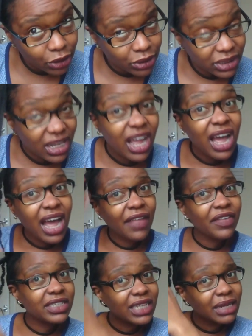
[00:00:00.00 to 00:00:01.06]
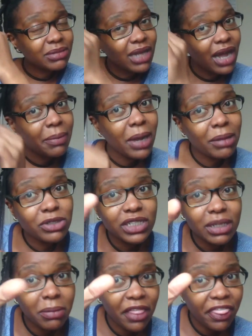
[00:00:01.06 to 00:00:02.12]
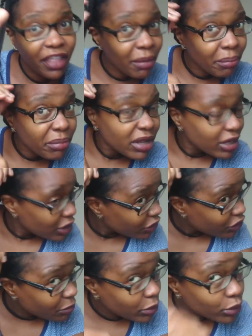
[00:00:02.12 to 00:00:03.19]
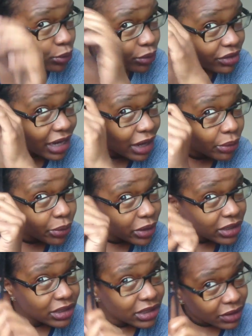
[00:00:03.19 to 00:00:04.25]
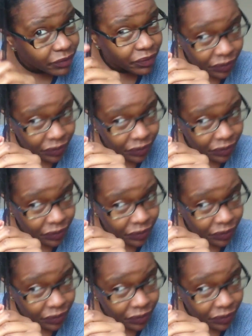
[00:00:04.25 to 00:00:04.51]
loose. At the same time, I'm using my thumb to pull downwards.